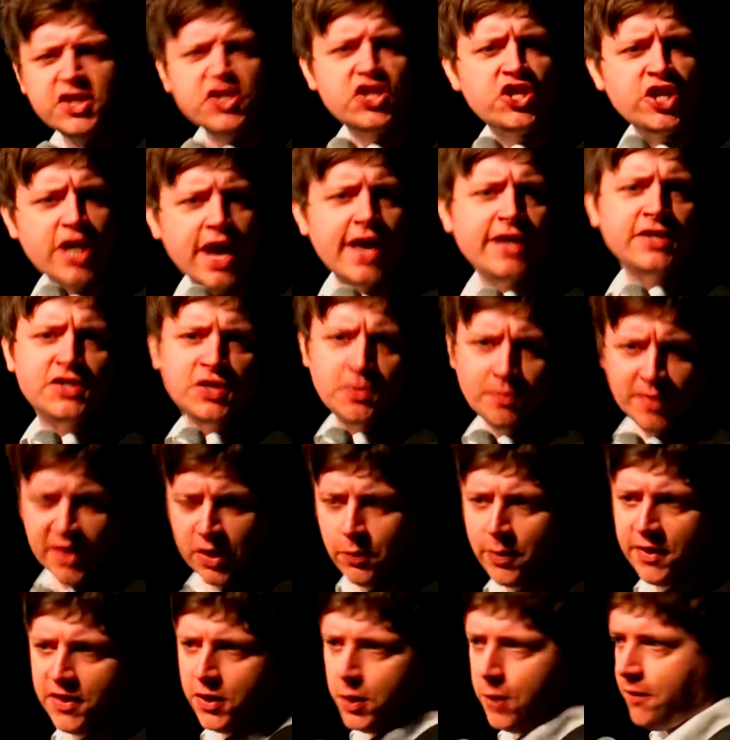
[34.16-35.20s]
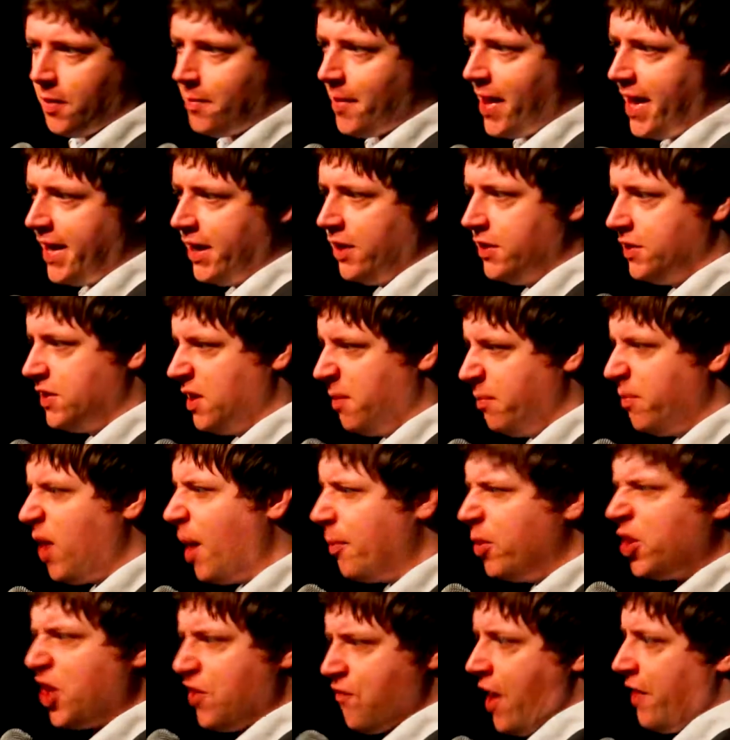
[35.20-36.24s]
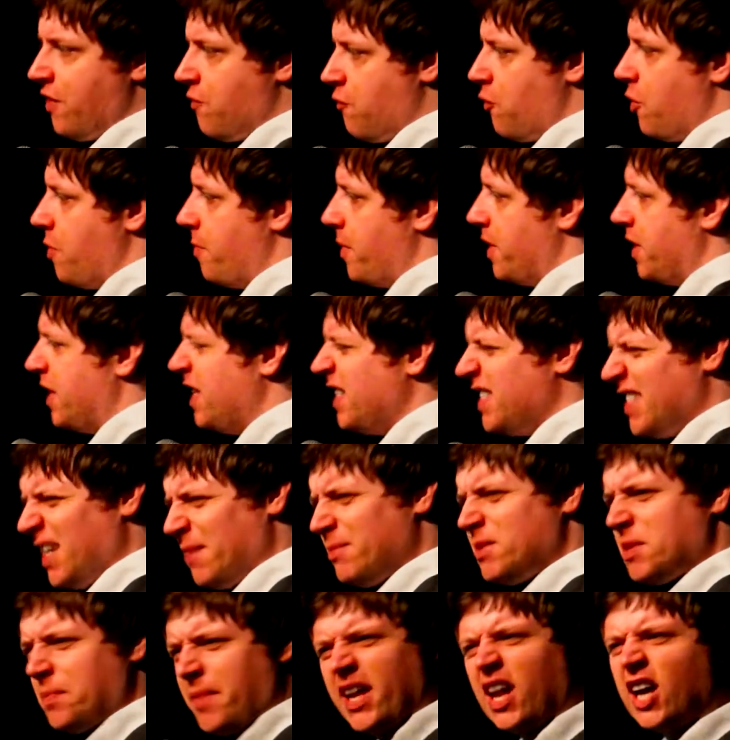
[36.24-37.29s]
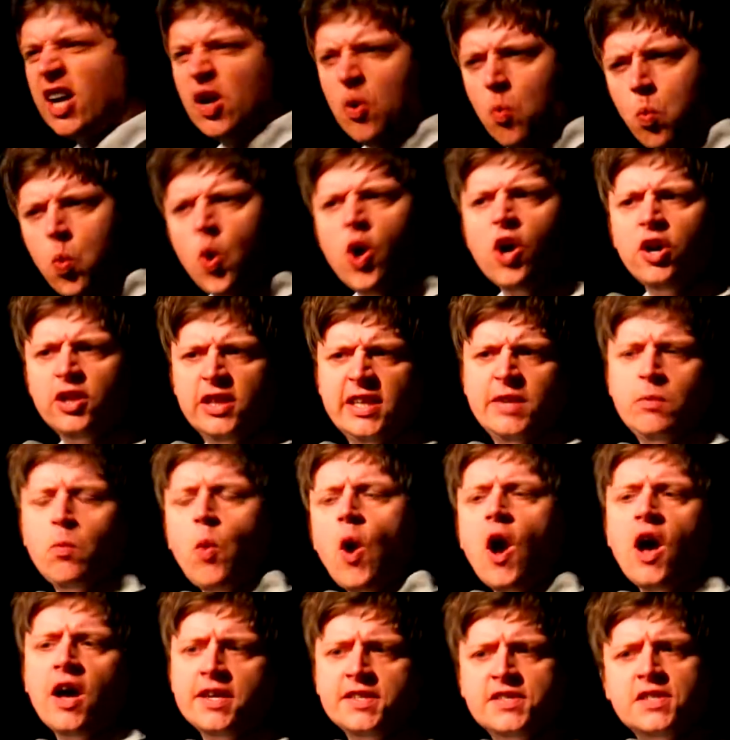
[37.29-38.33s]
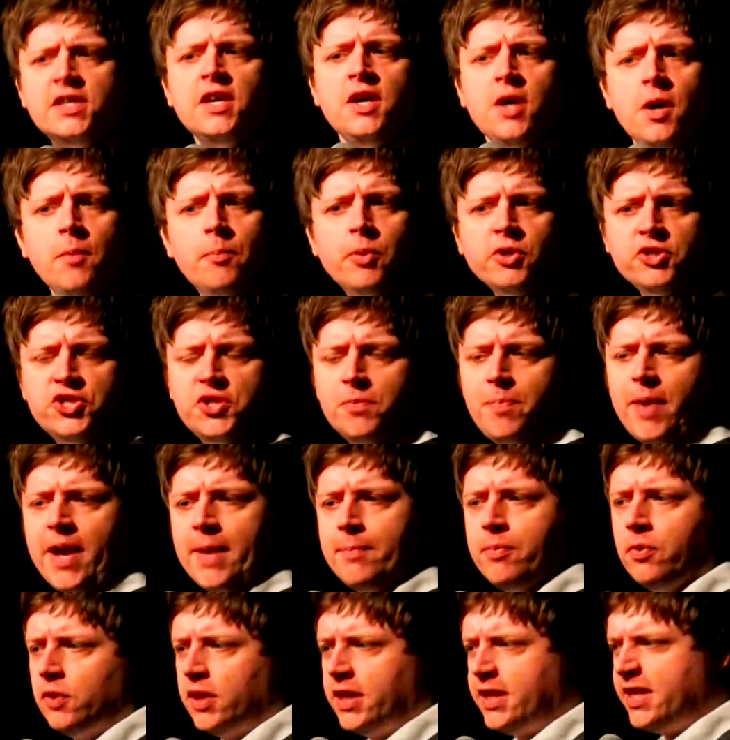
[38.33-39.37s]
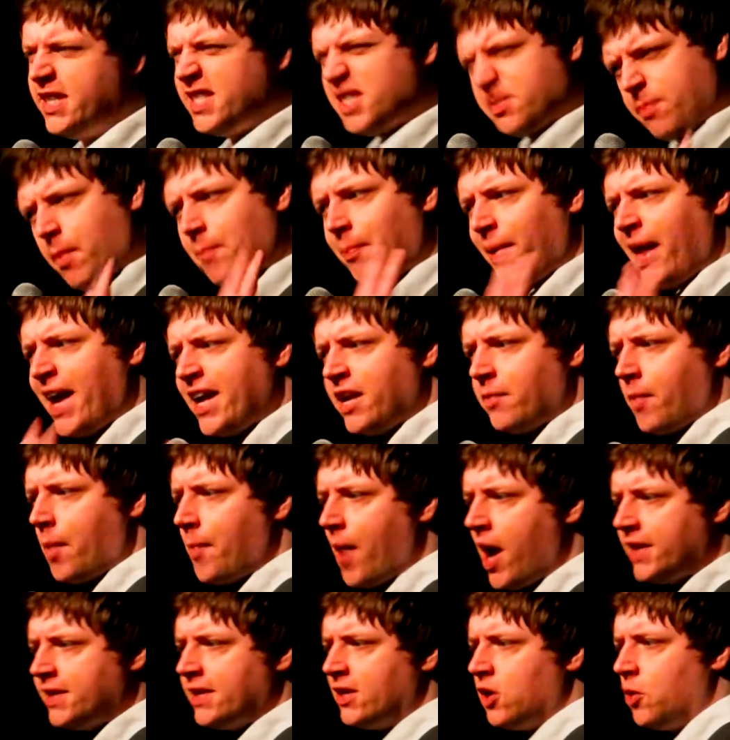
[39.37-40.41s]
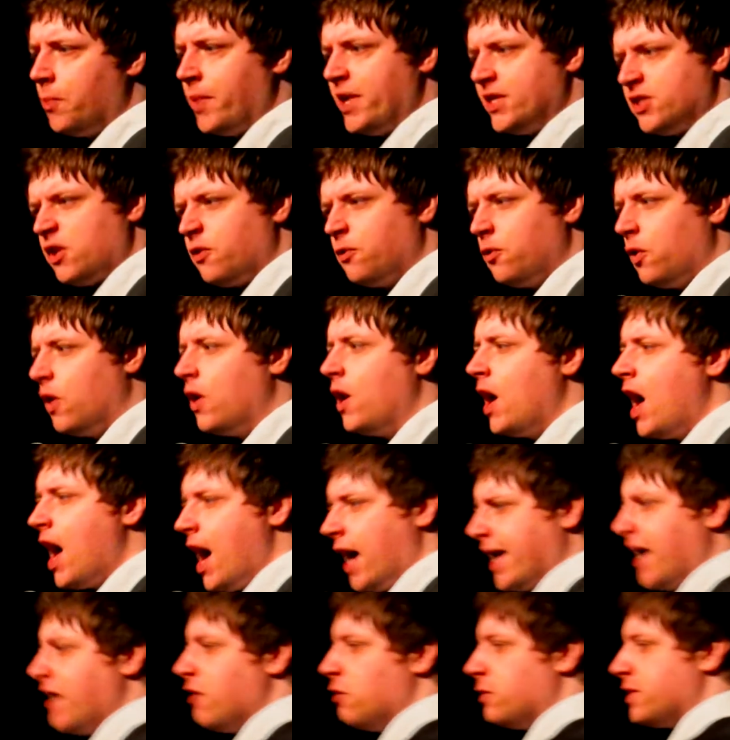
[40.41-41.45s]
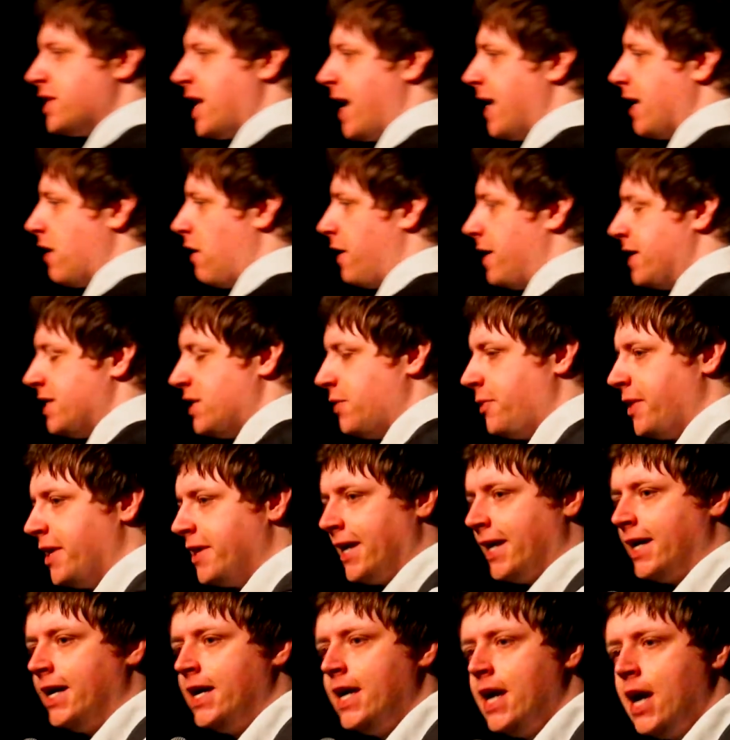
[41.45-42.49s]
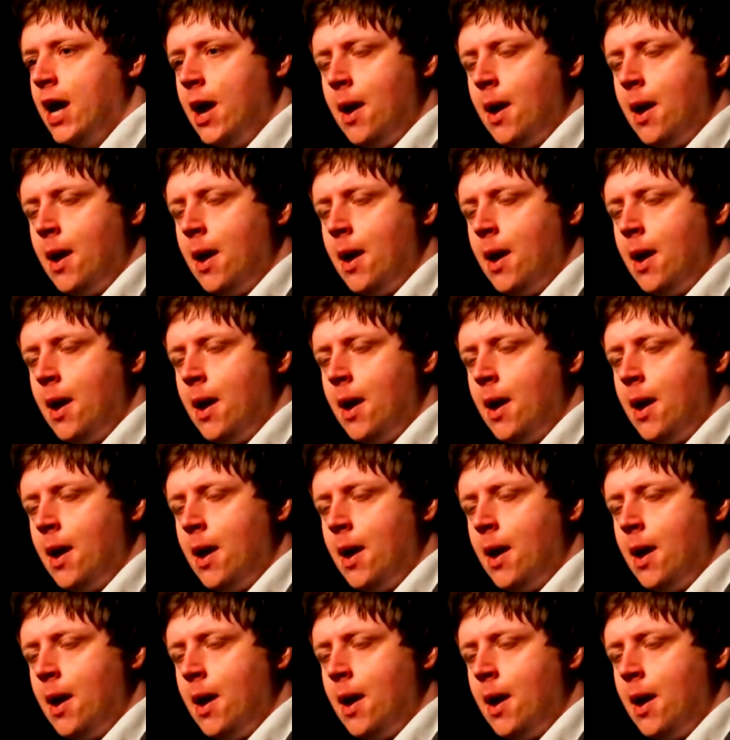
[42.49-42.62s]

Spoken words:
share something with you if I may, because I'm looking around the room and you seem to me like a worldly wise bunch of people, and this has been playing on my mind a little bit, so I thought I'd get your take on it, see what you think.